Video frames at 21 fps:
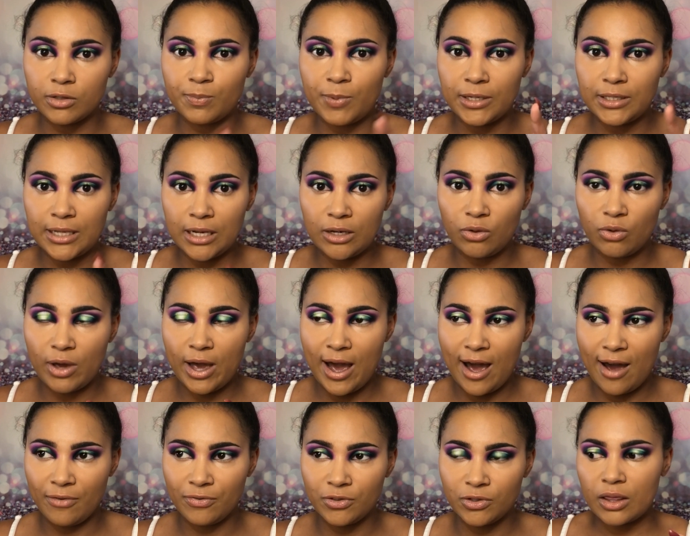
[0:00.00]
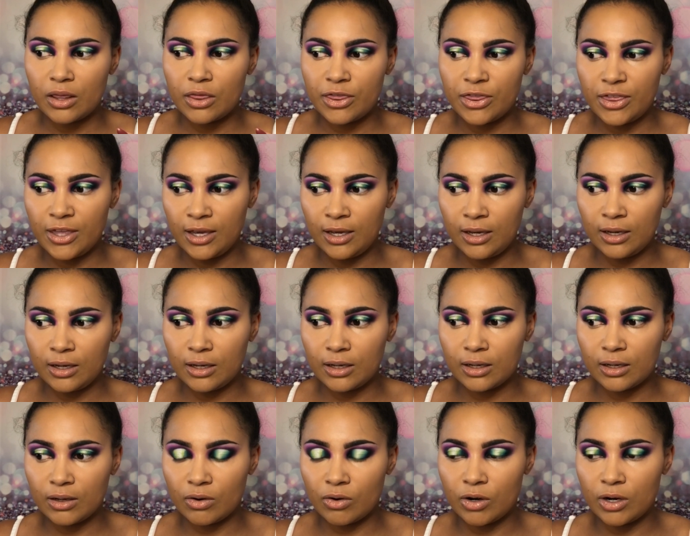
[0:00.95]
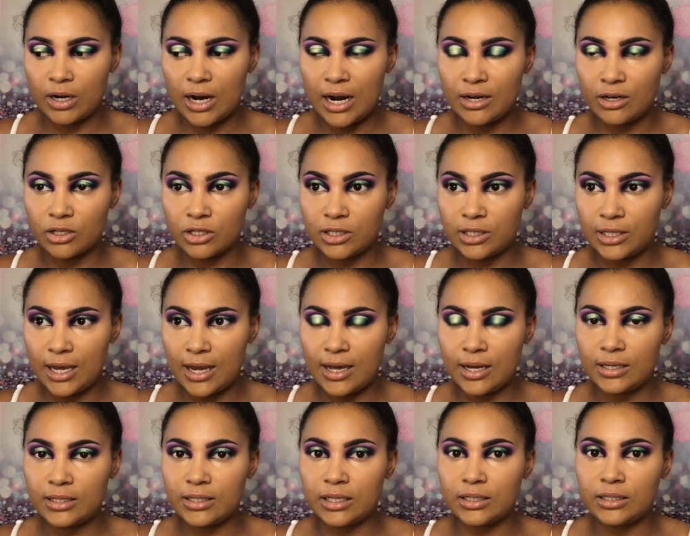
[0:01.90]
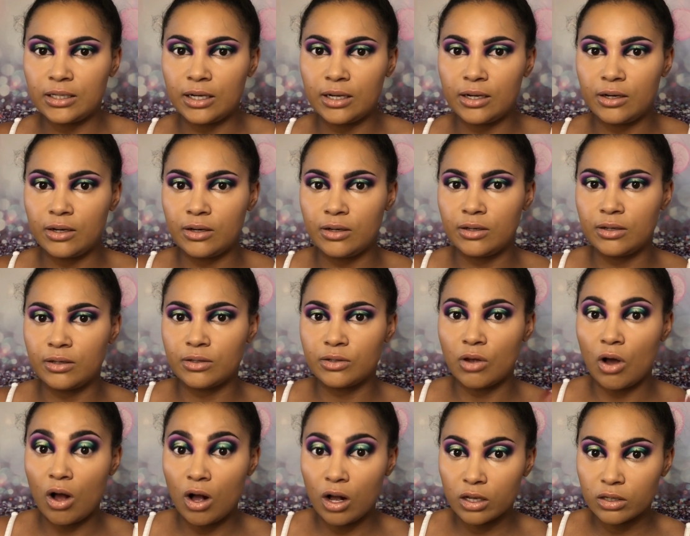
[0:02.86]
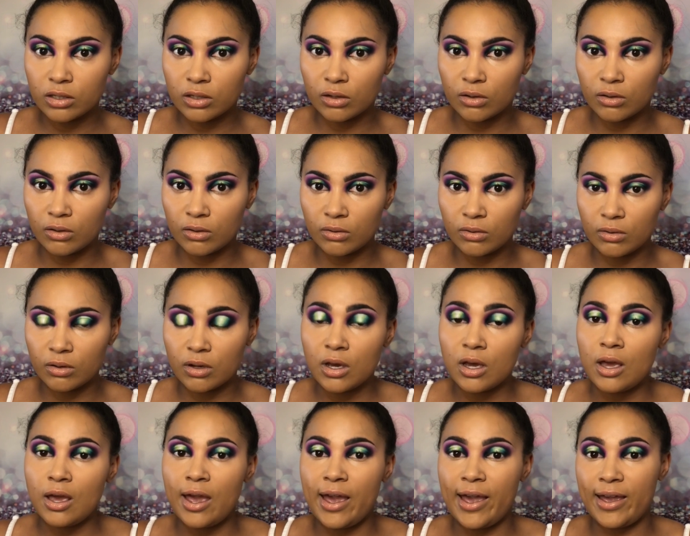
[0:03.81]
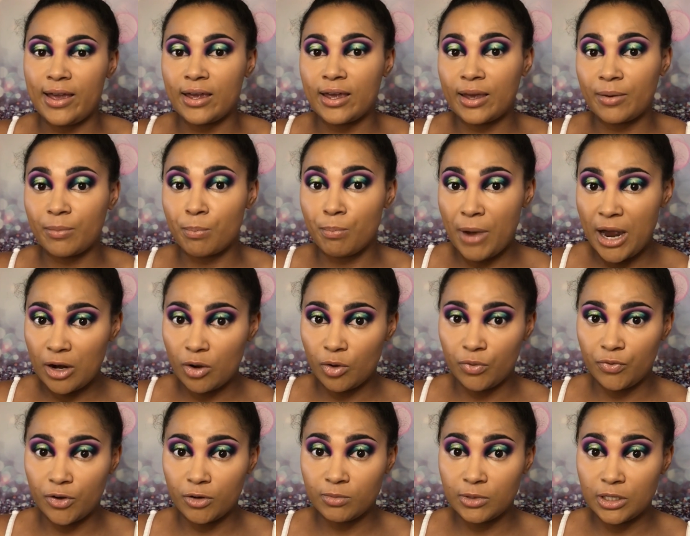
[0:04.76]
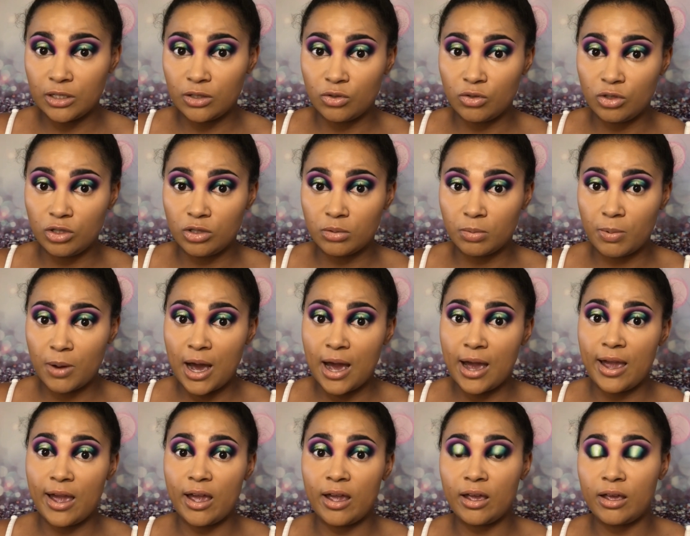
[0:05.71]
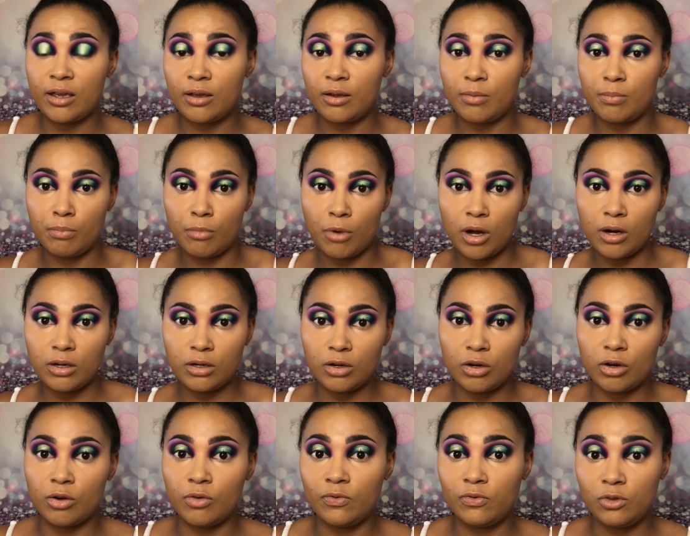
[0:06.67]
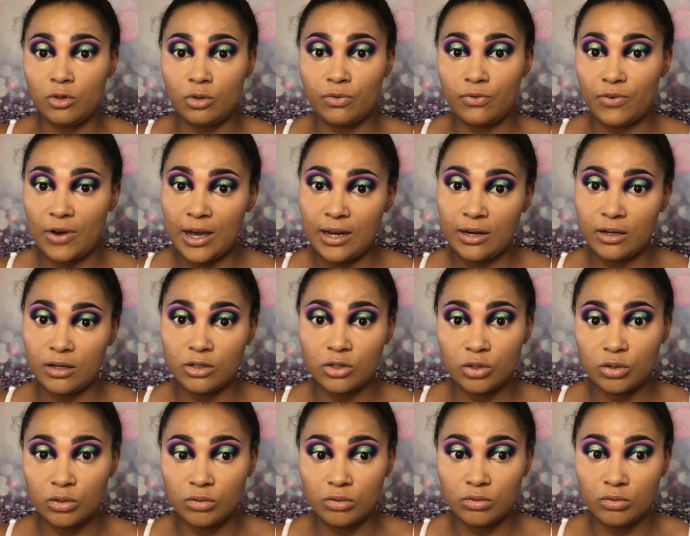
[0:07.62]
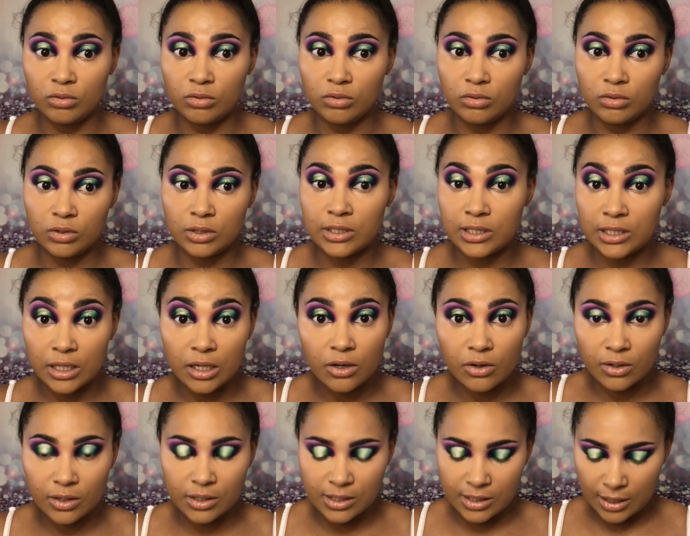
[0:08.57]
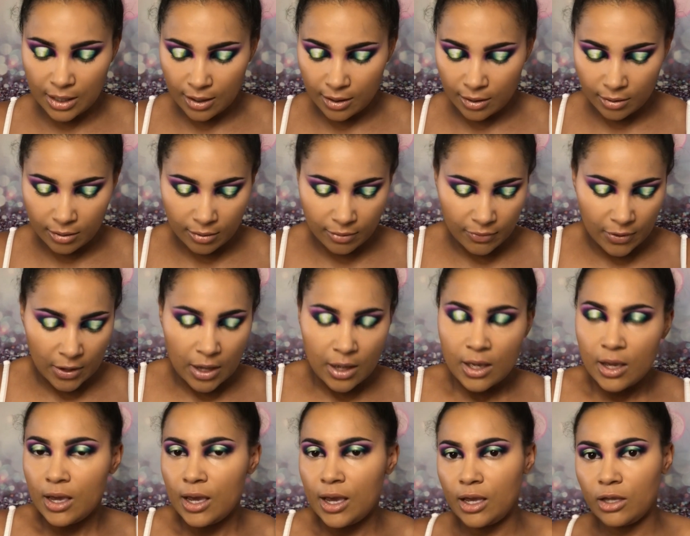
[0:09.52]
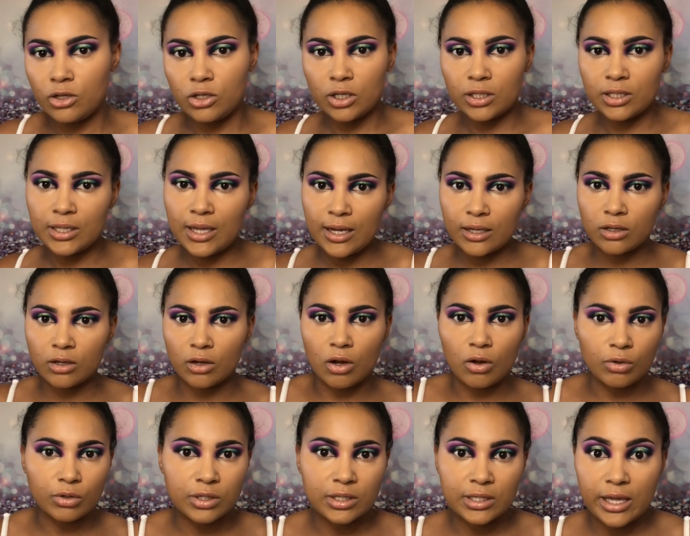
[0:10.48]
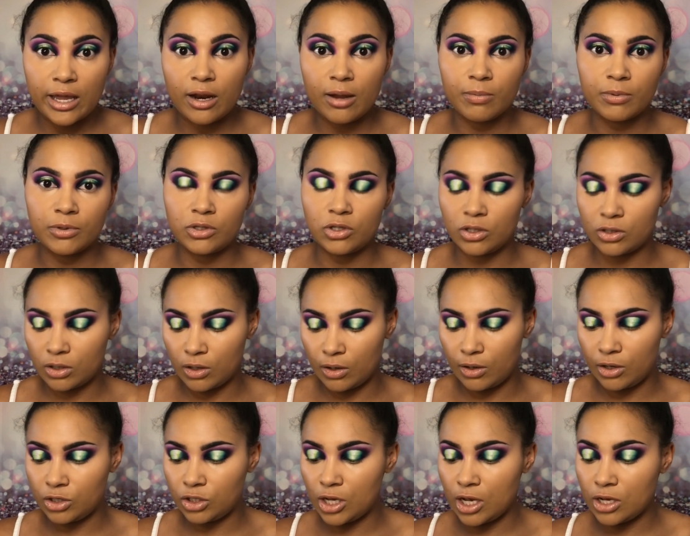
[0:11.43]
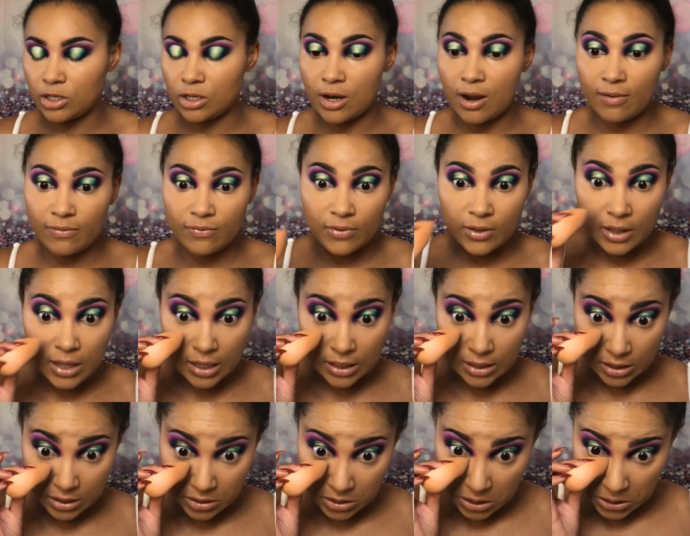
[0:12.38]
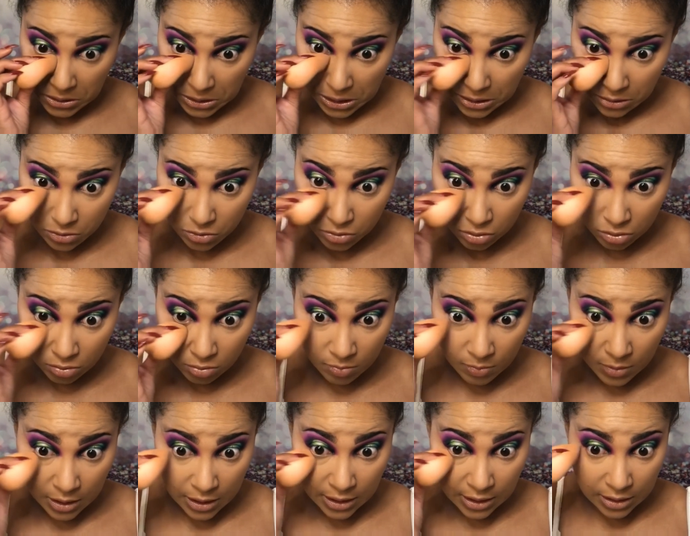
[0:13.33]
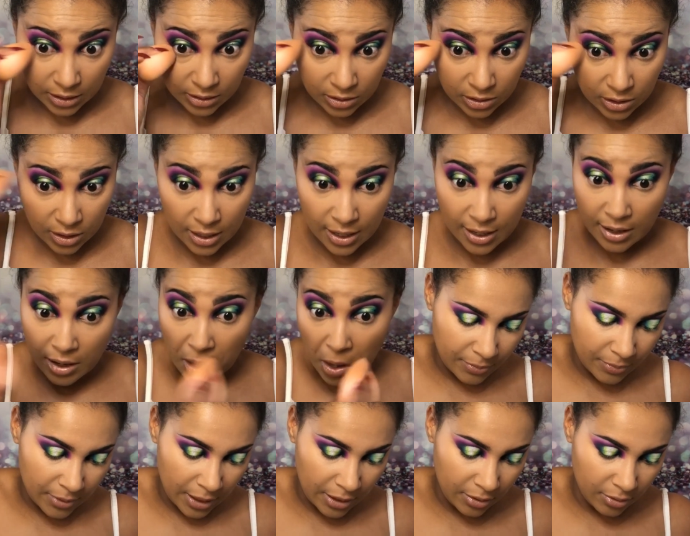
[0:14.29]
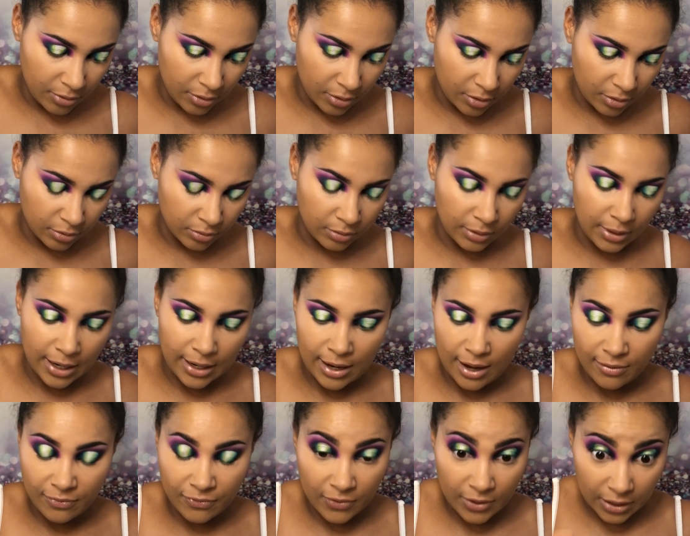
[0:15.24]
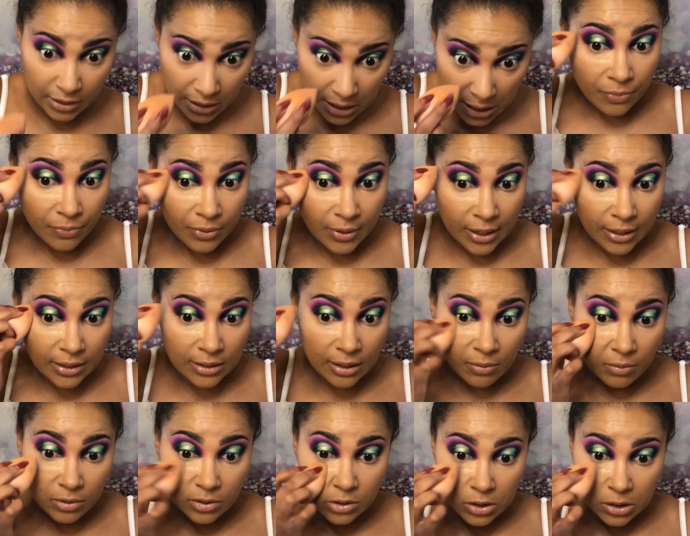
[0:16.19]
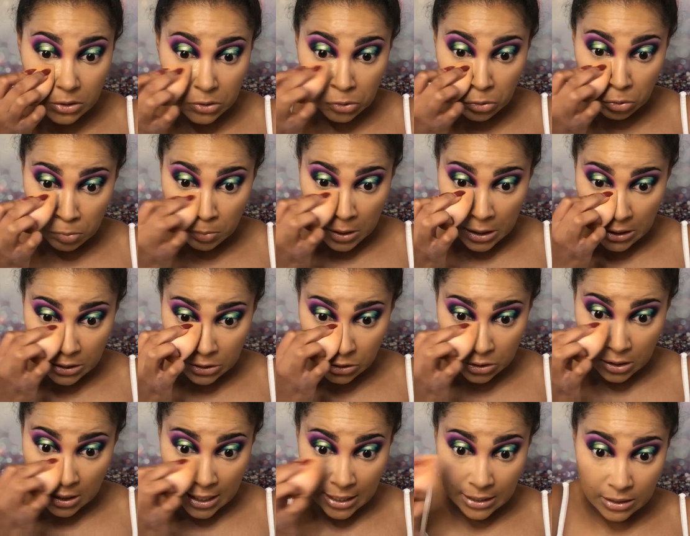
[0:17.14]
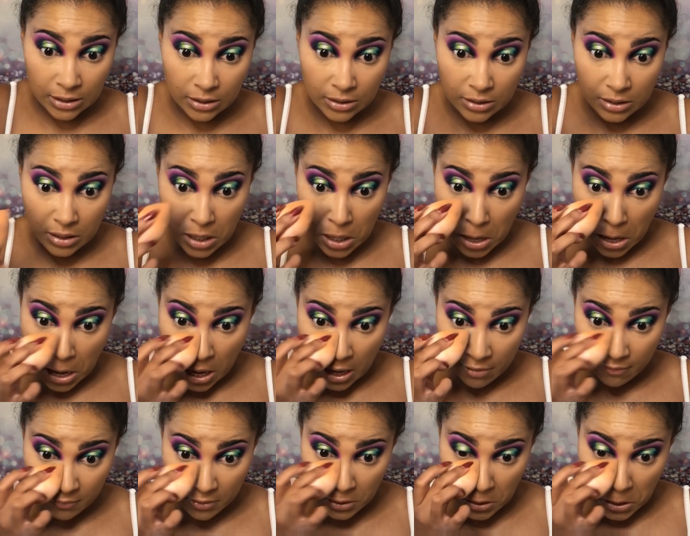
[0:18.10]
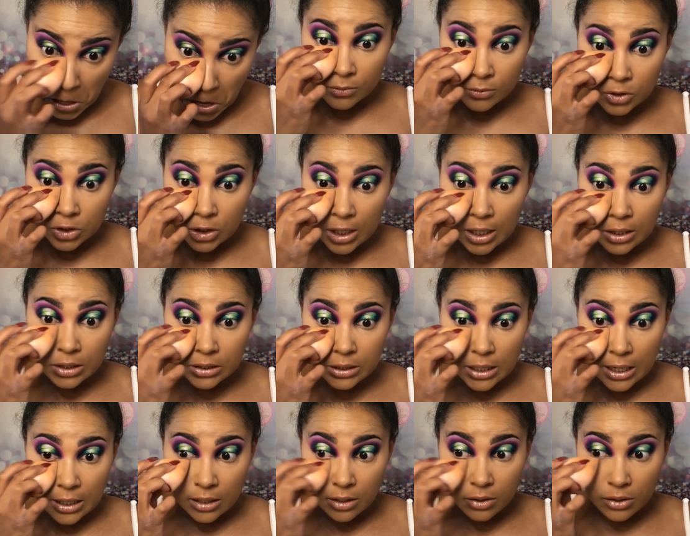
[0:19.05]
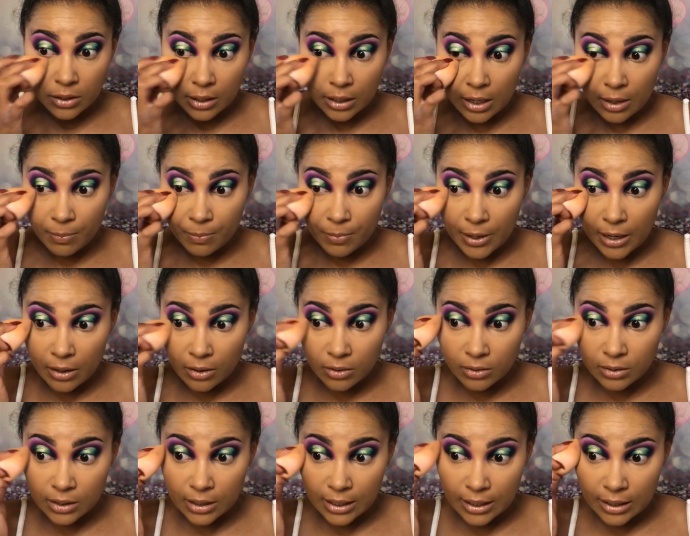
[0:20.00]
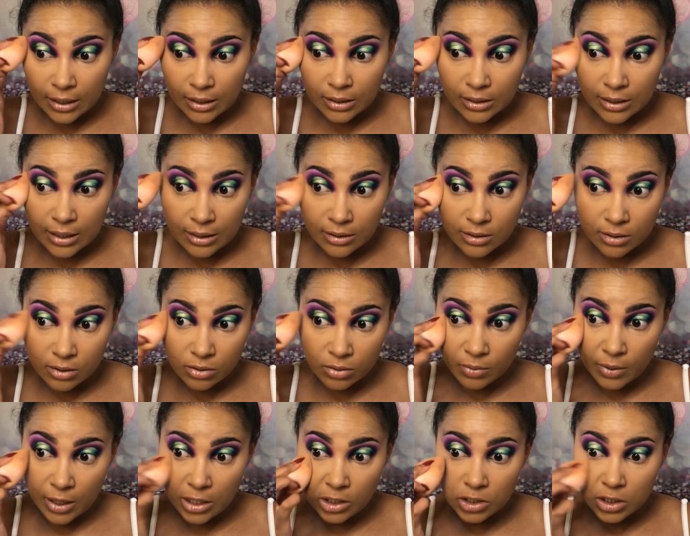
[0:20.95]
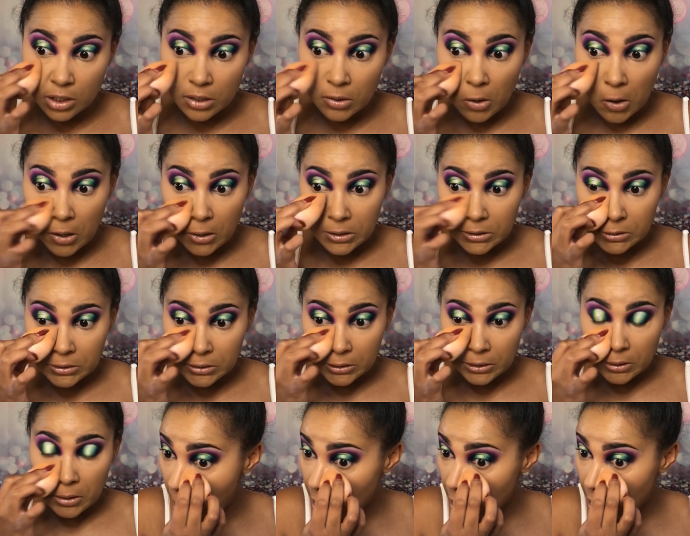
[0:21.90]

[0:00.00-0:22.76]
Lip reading: But then you have to think or understand that there is also a microphone that you need to buy, a monitor or viewfinder to see yourself, and just like the whole setup is just gonna change. And I feel like that's just like too much. Like, I don't know, like I felt like that was just too much. So I just never change anything about like that situation, honestly.